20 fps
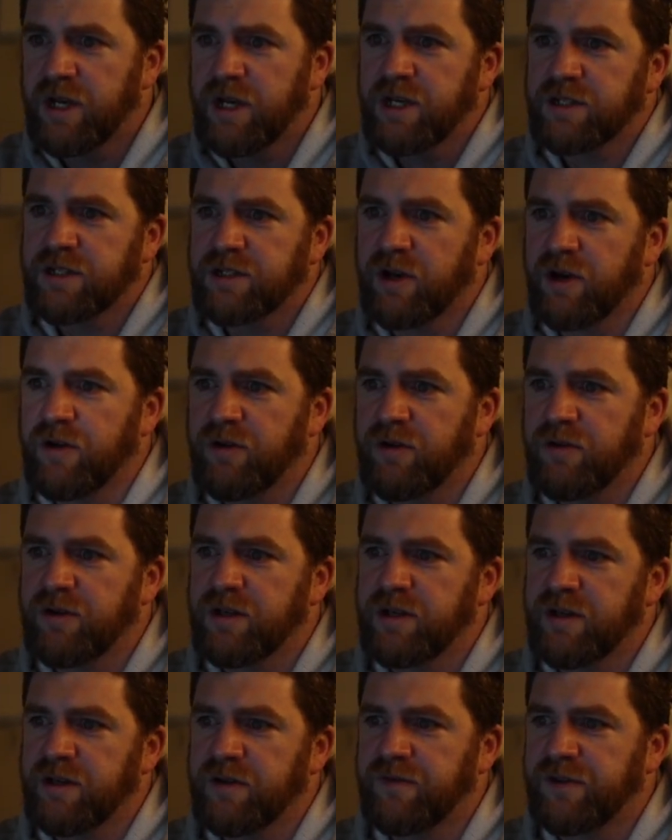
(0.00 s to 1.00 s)
So
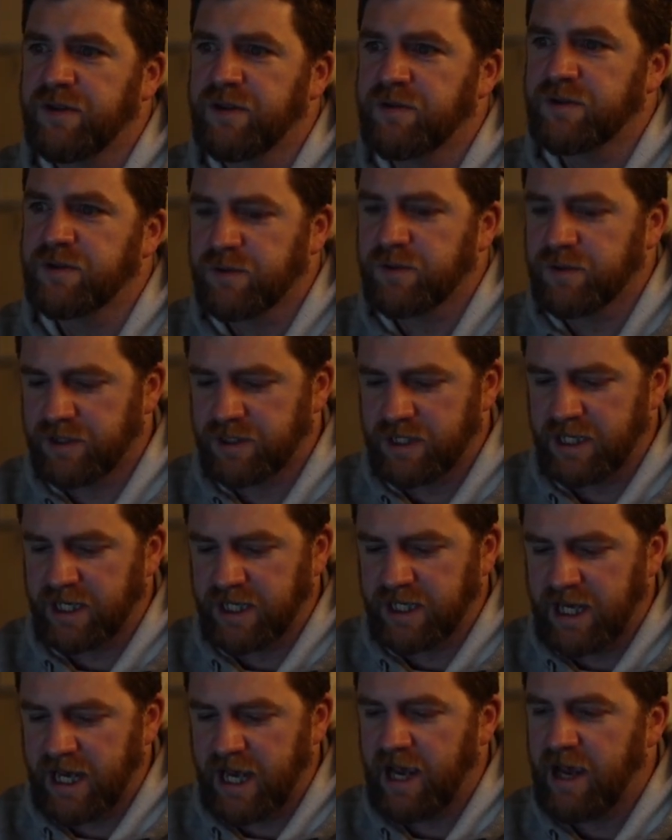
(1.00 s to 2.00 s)
if this was a
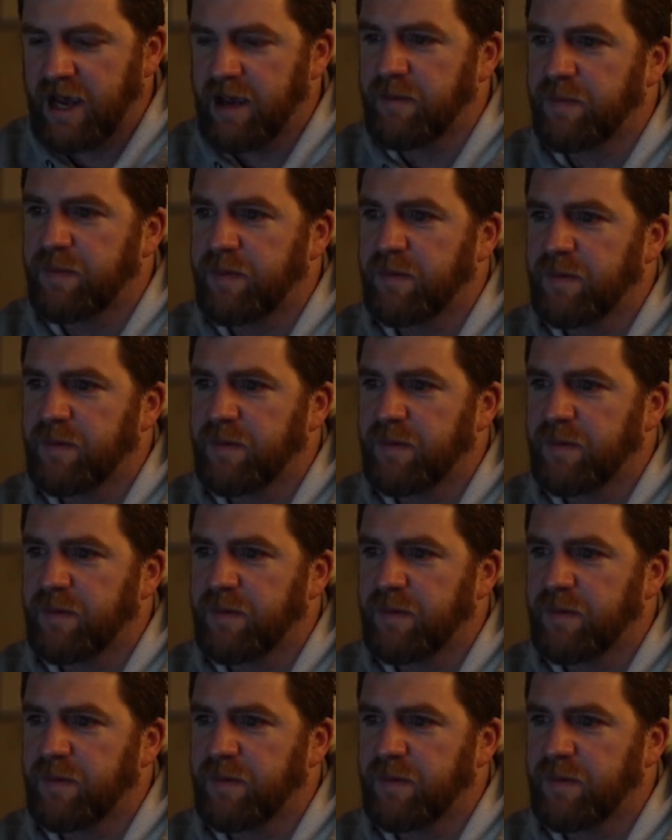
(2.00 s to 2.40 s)
gap,